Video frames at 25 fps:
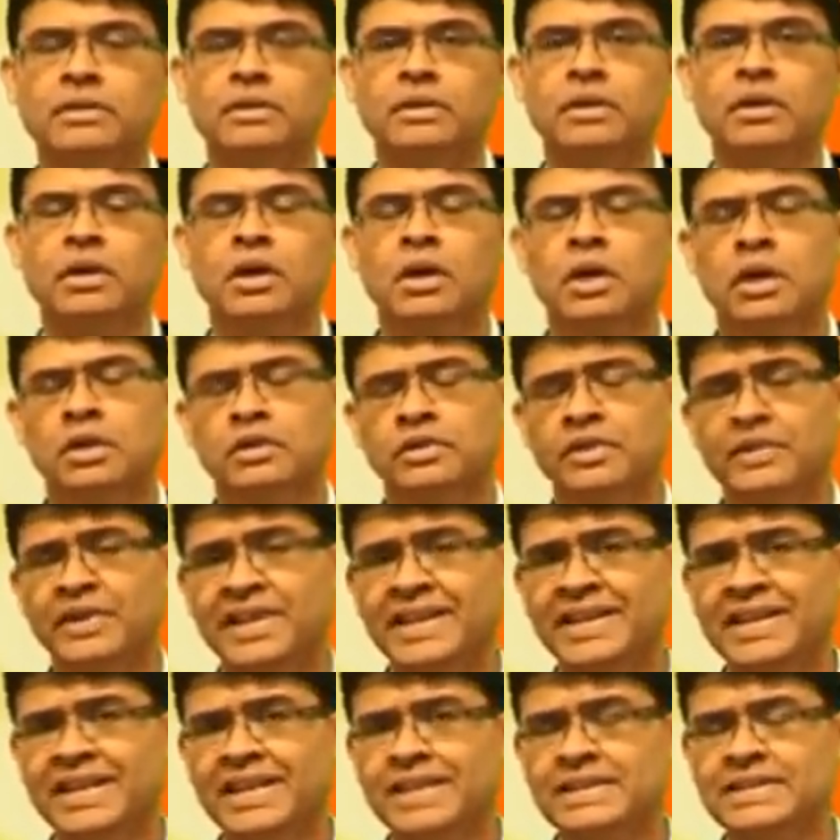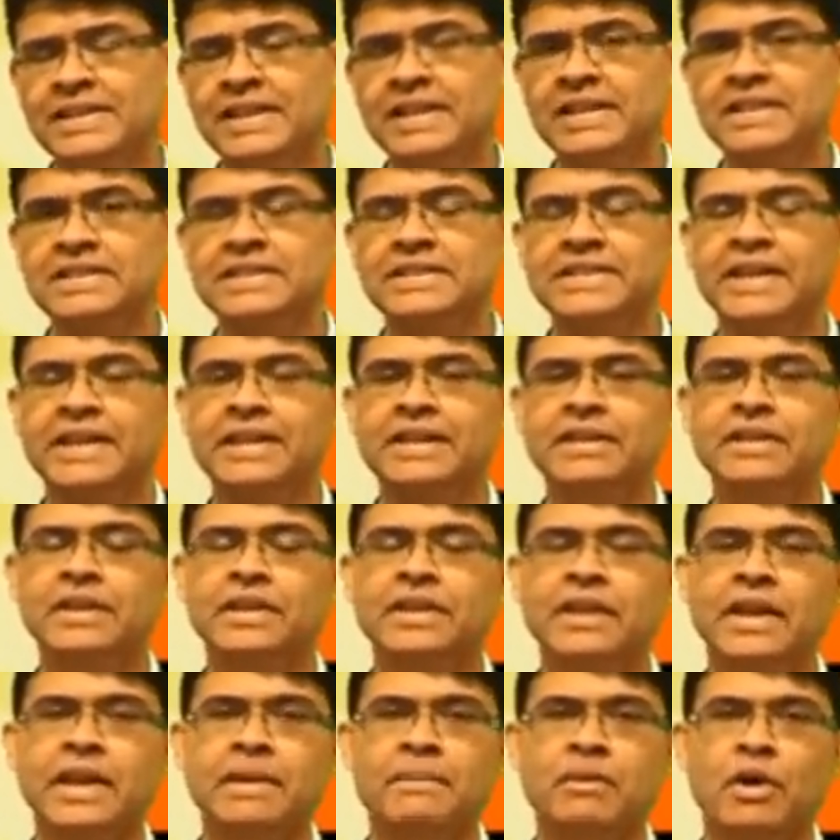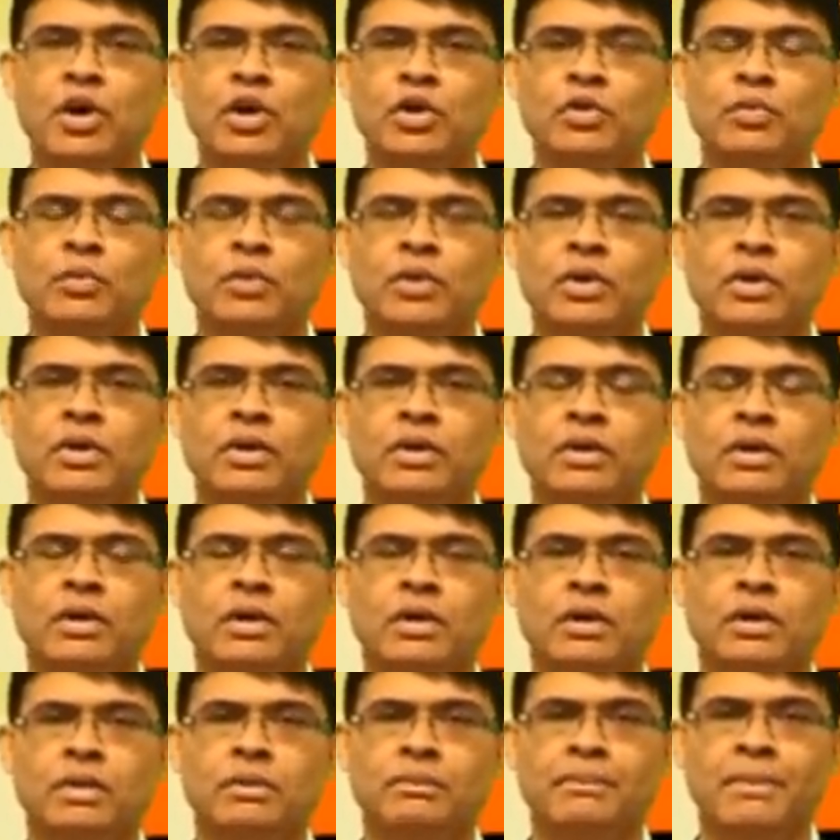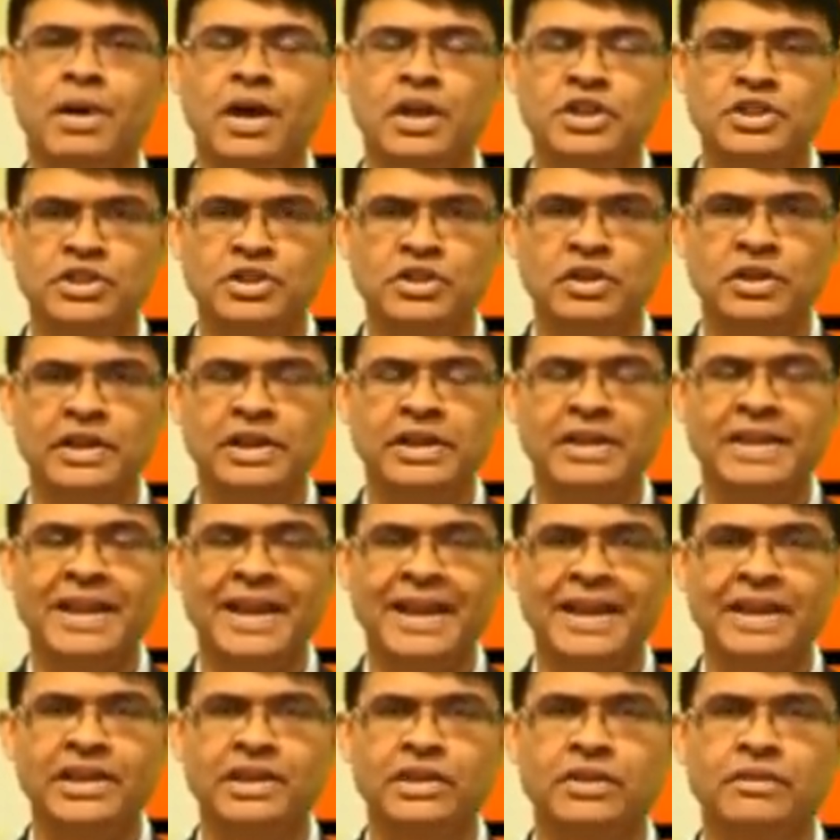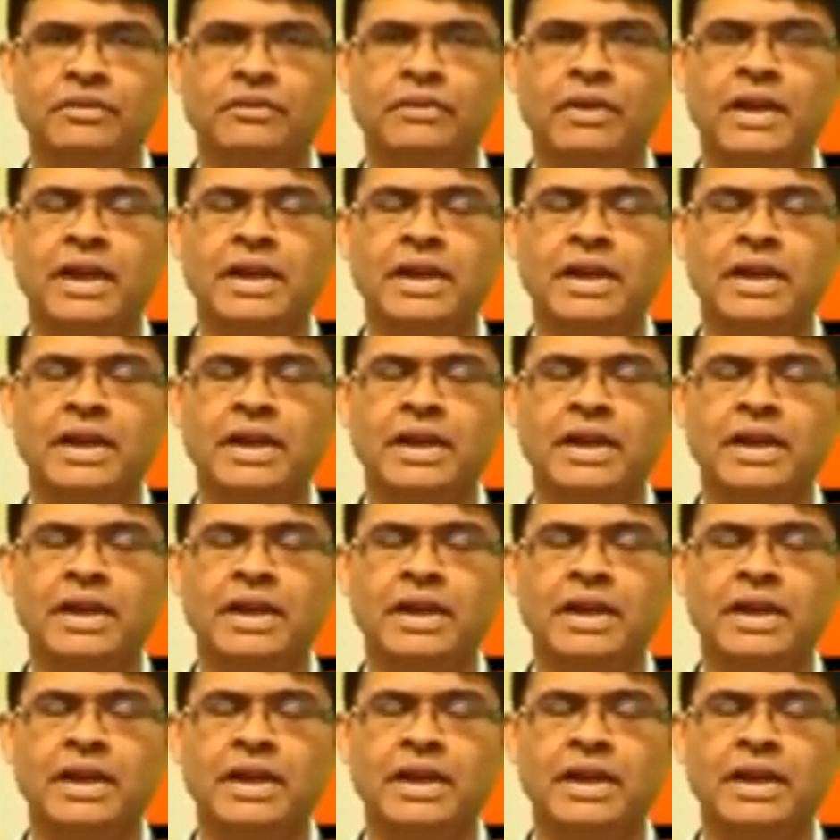The retail sales data that came out were marginally negative,